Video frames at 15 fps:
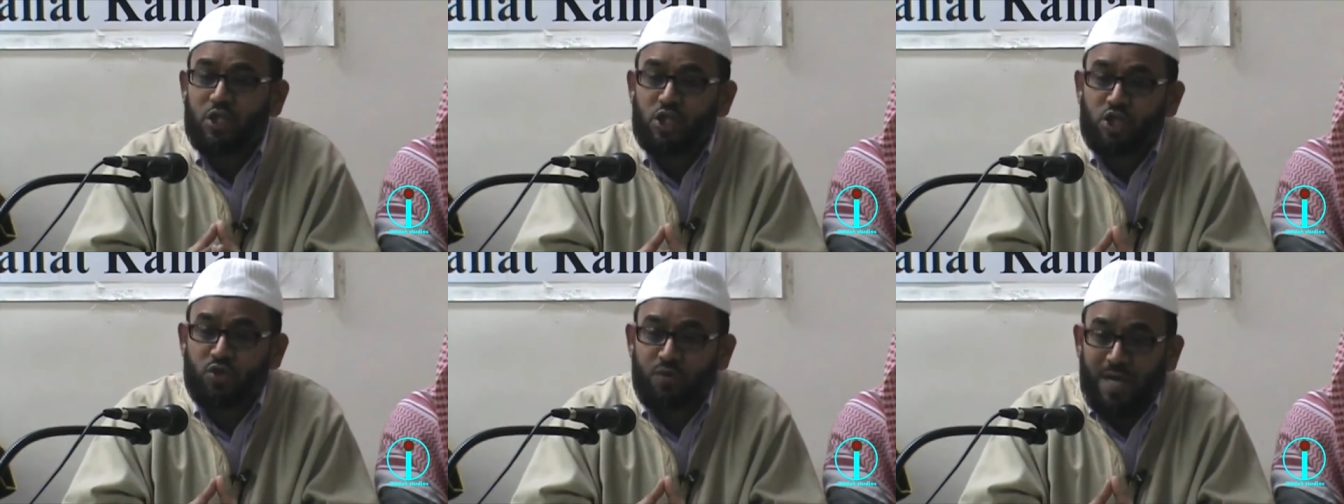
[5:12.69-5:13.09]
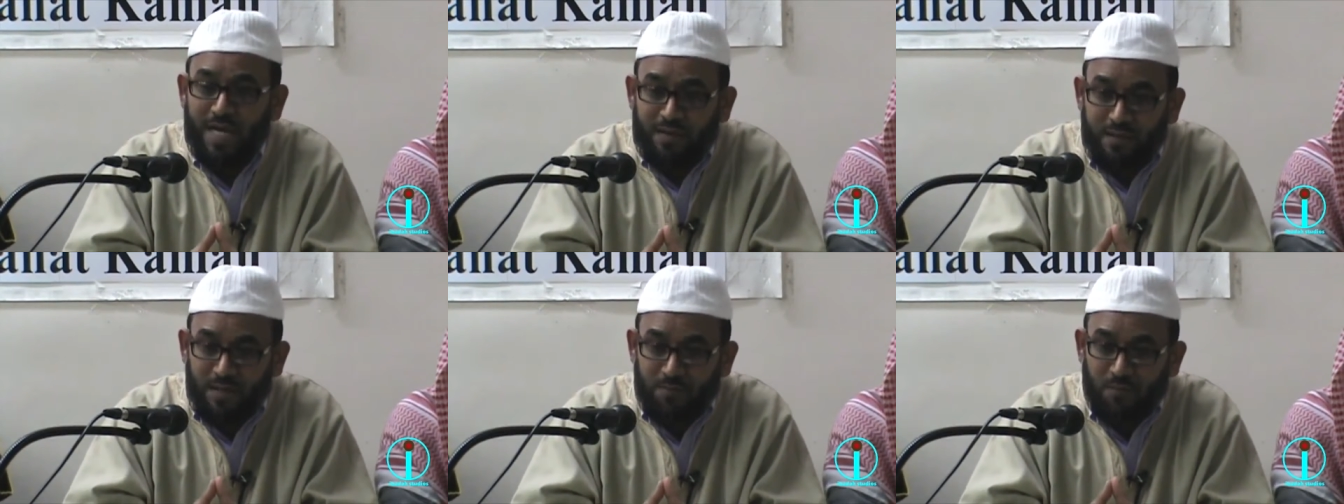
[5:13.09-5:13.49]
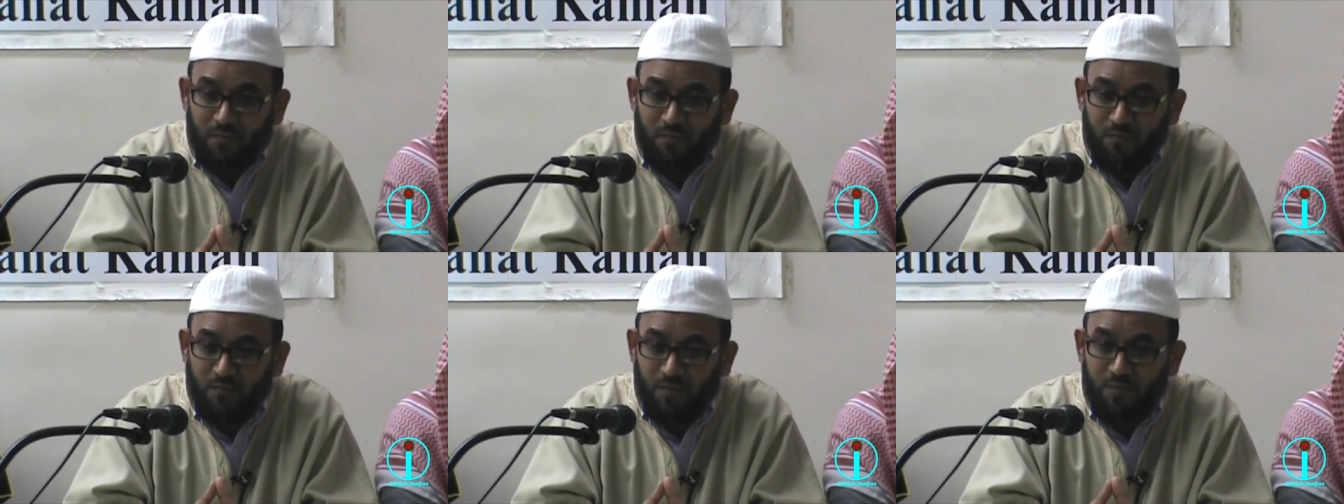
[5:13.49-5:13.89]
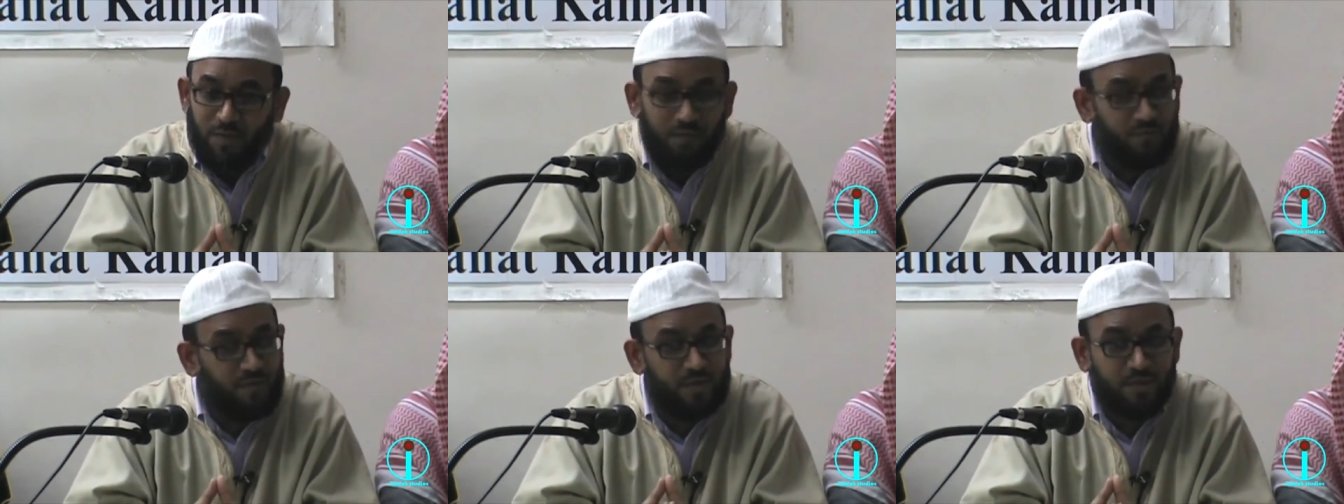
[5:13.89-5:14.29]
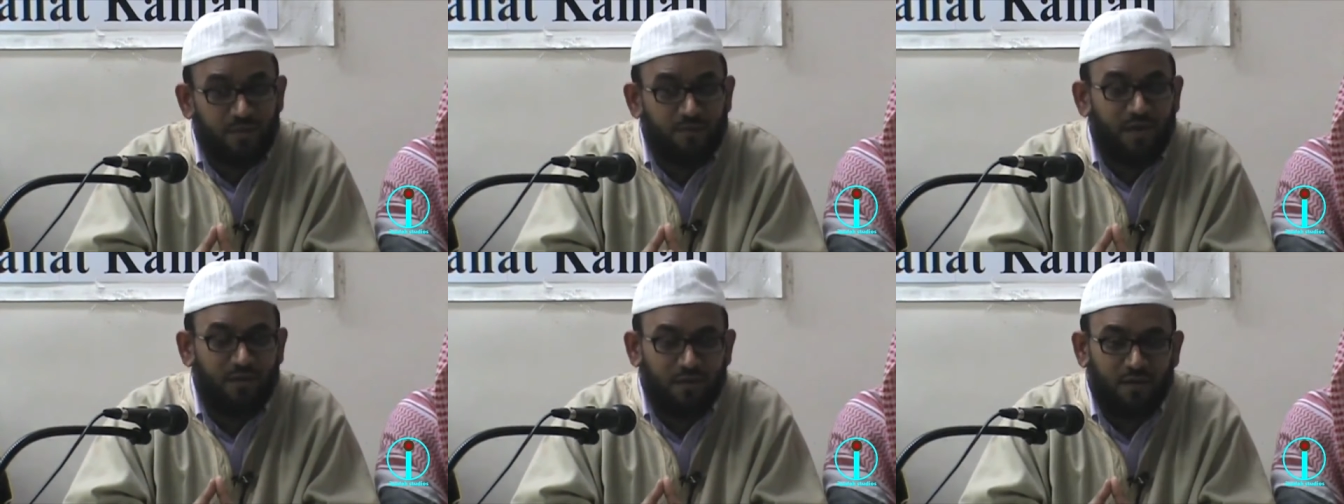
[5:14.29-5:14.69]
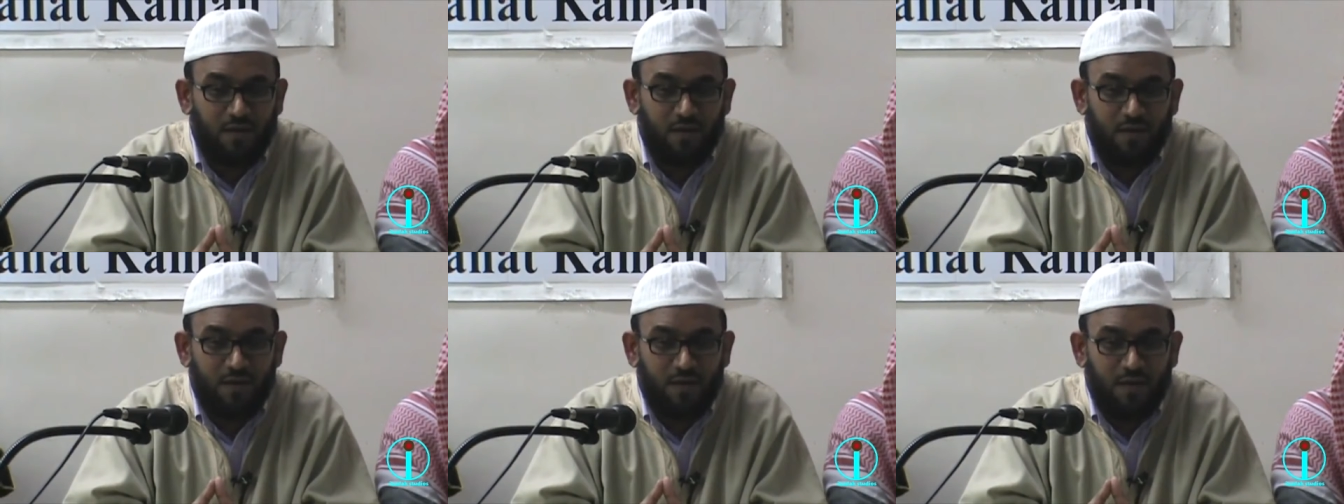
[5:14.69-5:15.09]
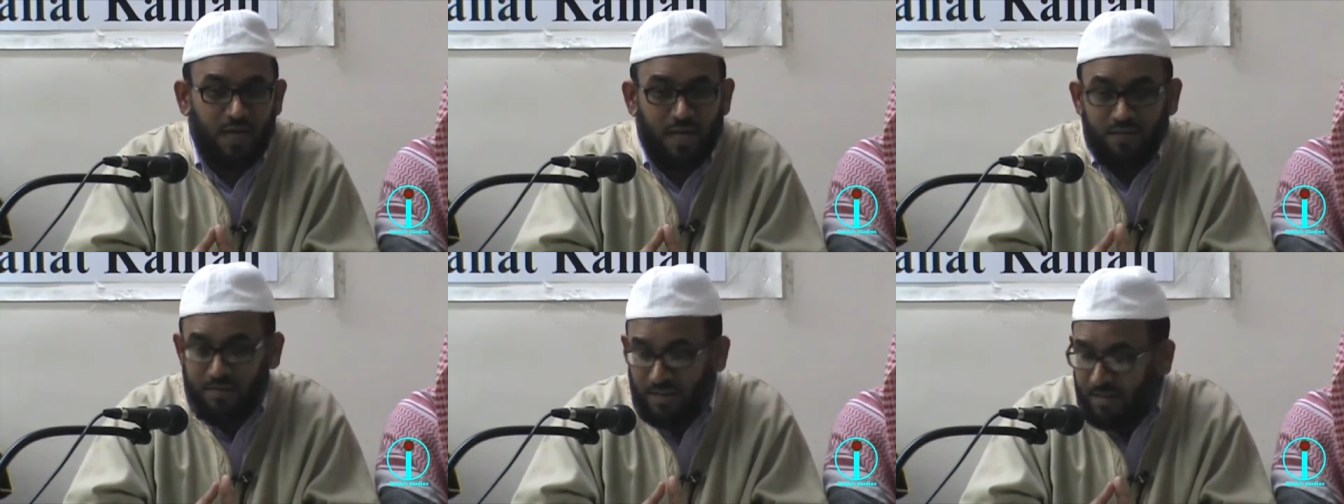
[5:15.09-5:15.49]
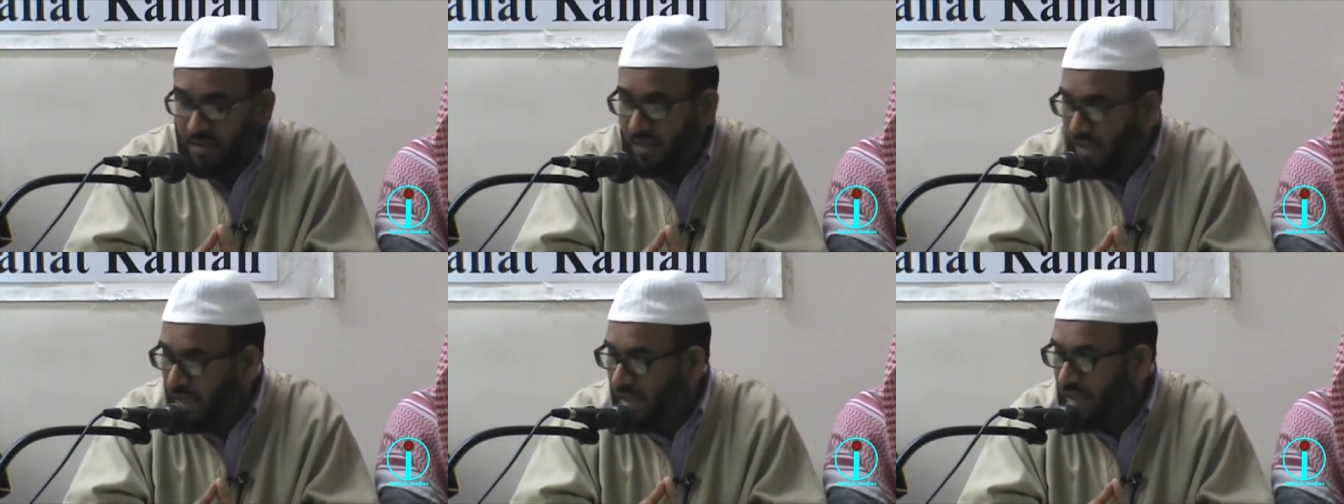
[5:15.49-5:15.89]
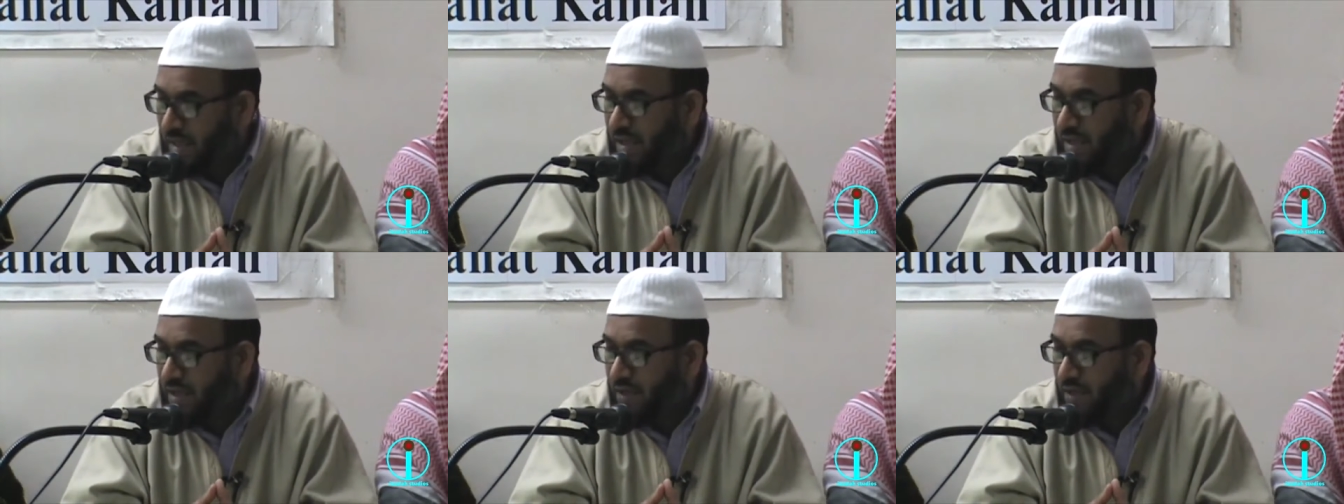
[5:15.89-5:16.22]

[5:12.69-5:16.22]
distract them from the affairs of akhirah. And zikrillah,